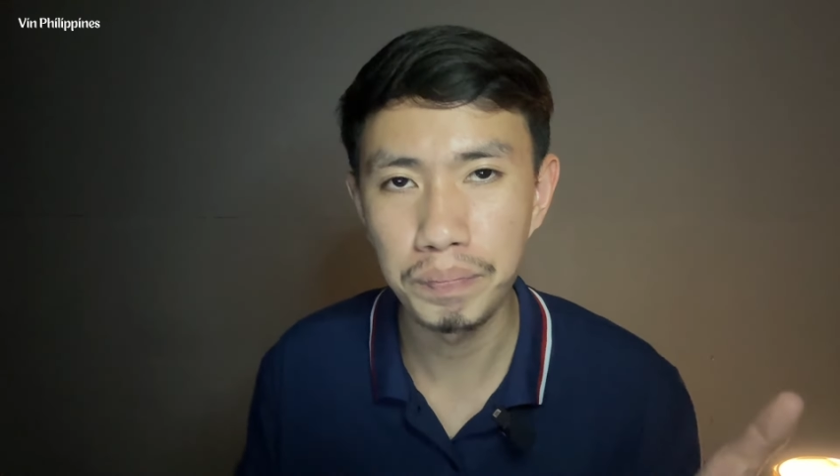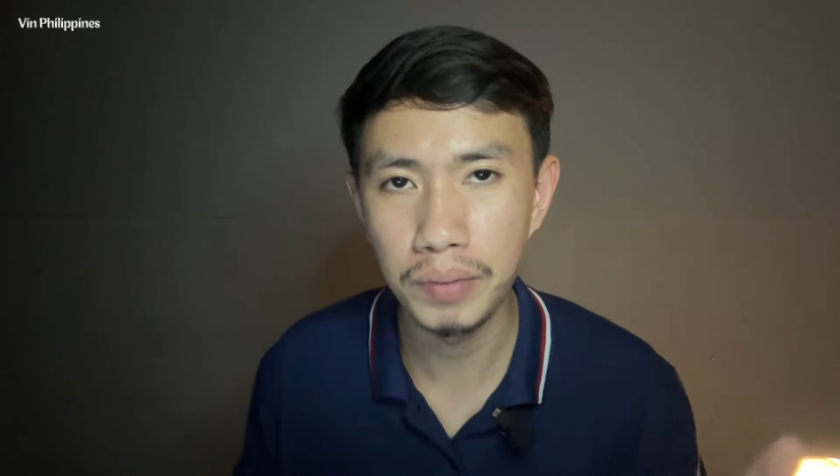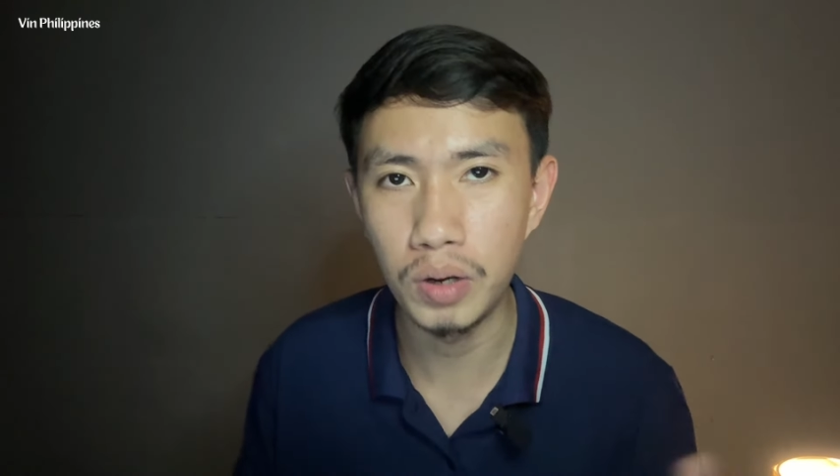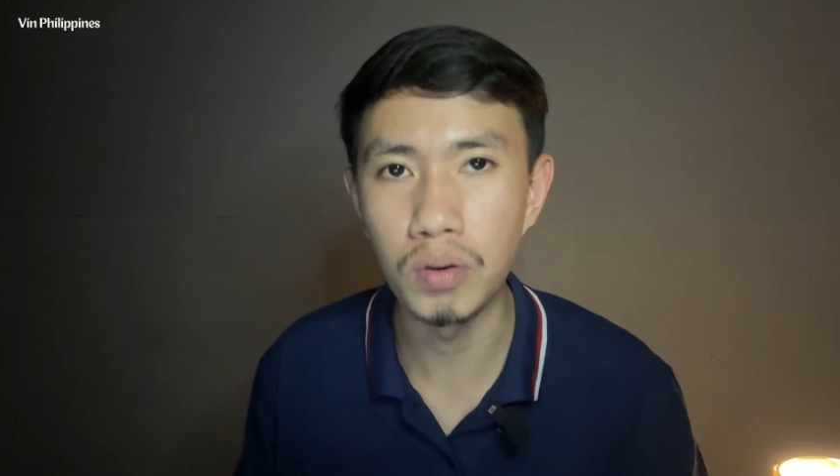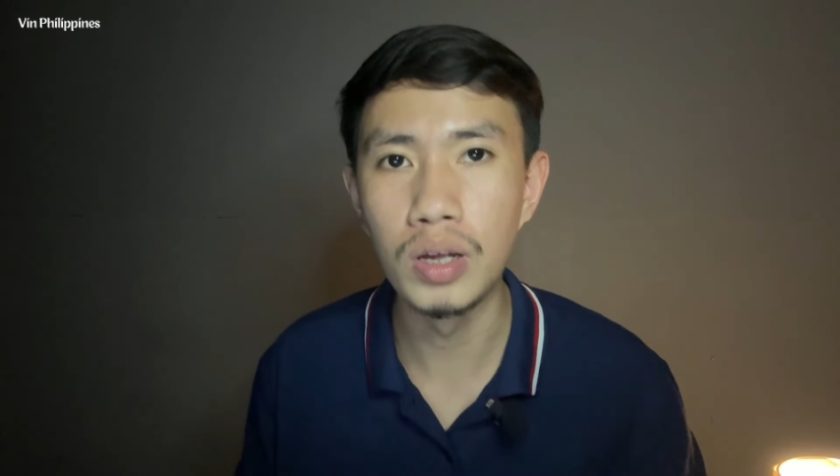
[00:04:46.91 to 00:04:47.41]

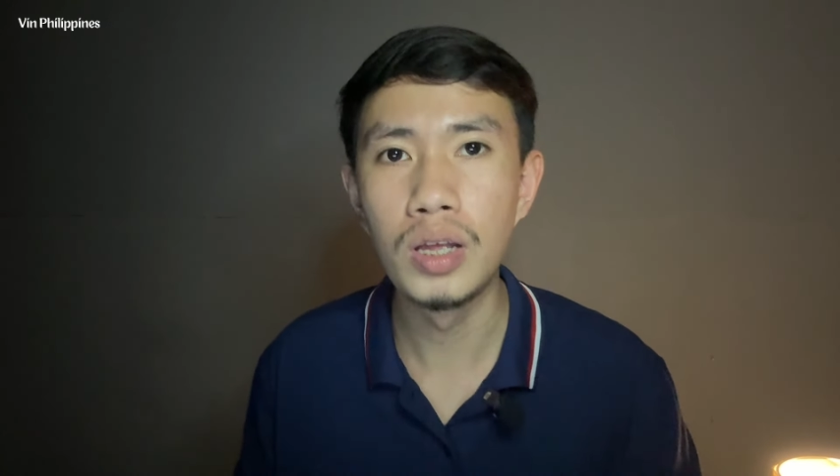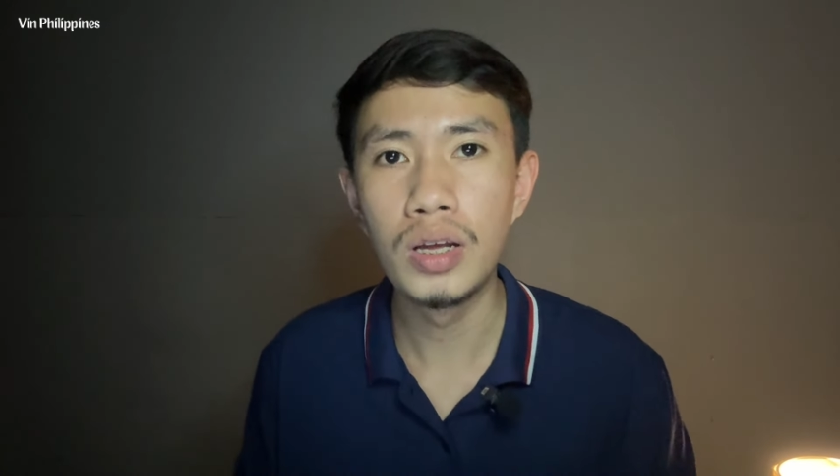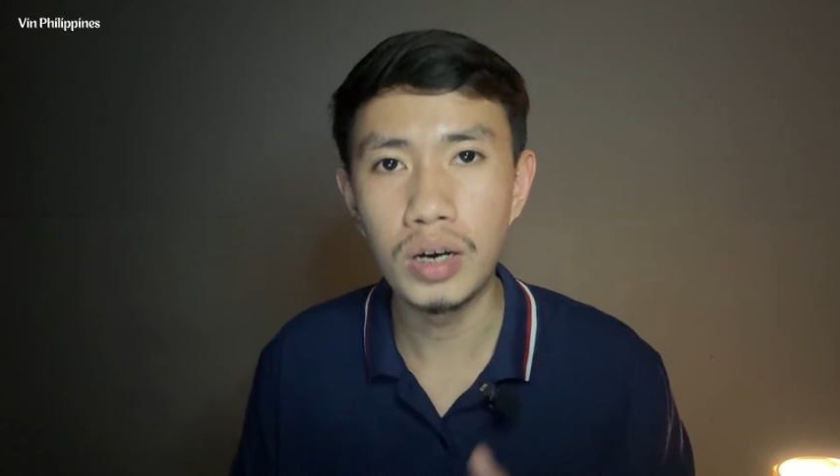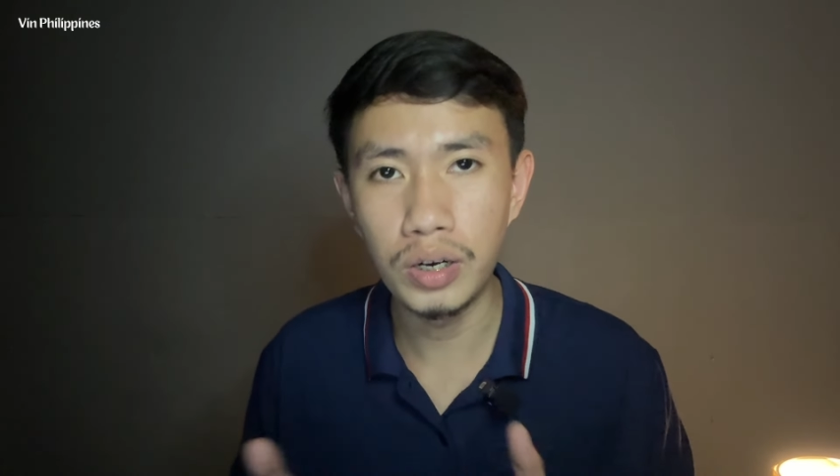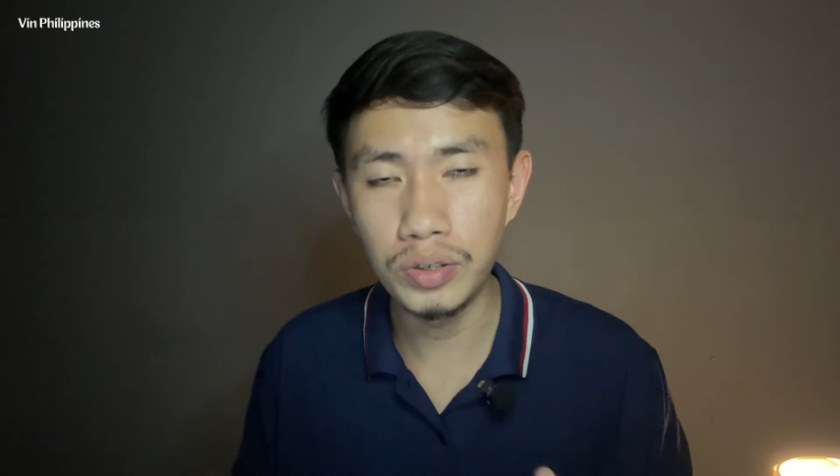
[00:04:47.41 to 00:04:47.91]
No,
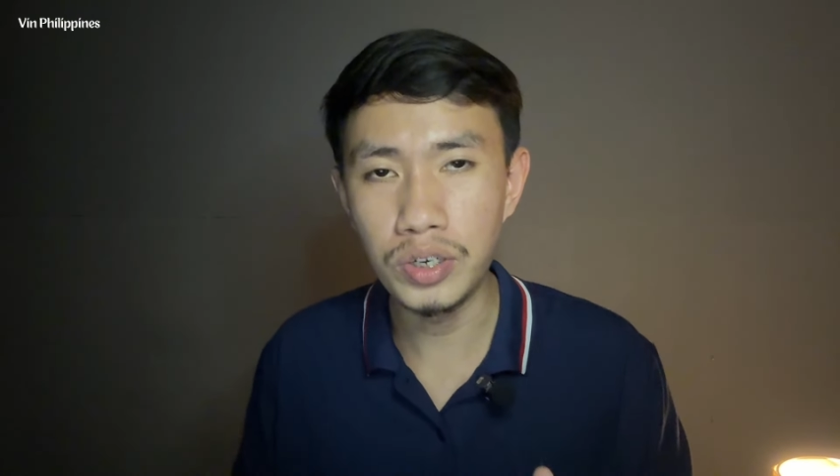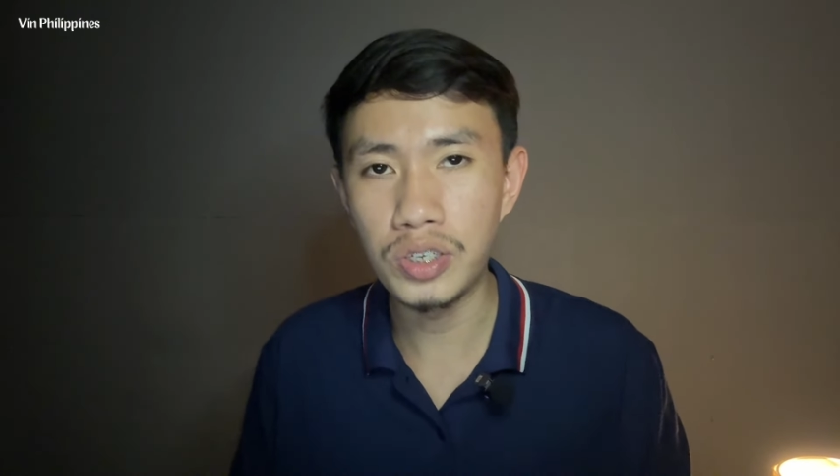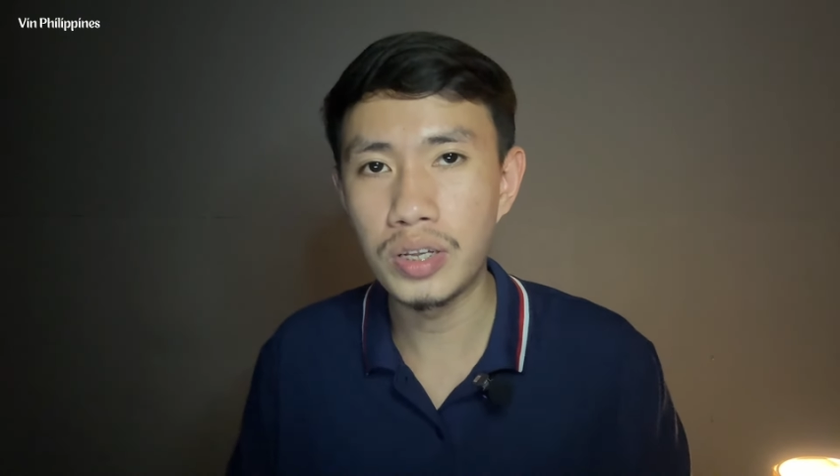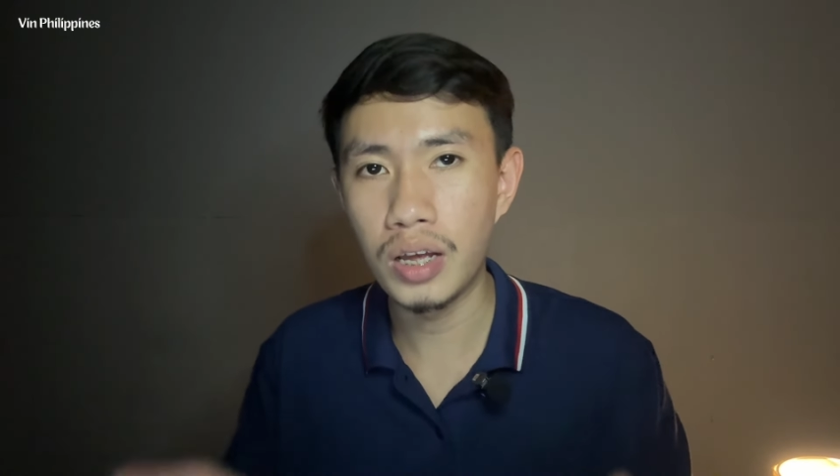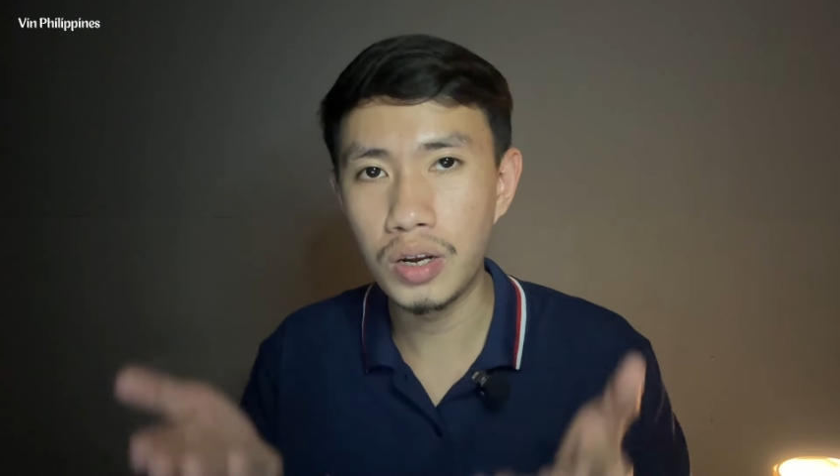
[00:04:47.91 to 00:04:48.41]

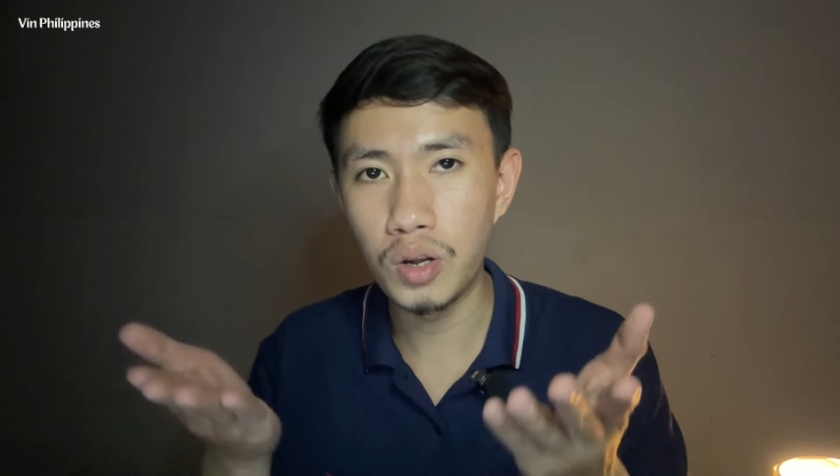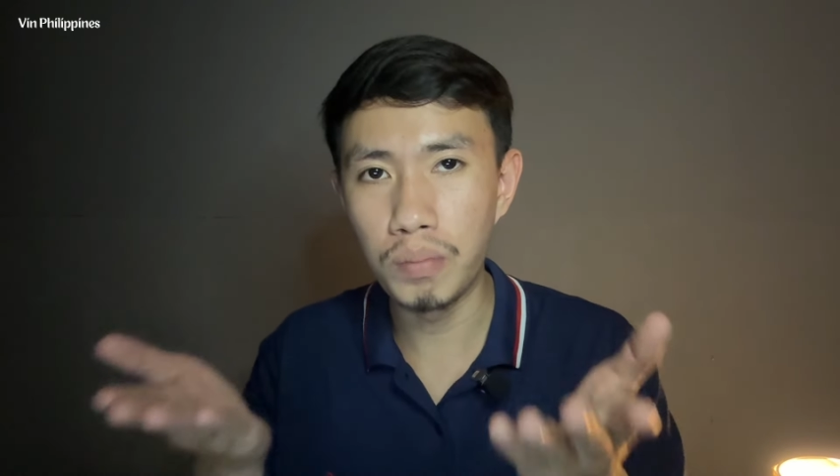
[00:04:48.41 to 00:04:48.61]
understand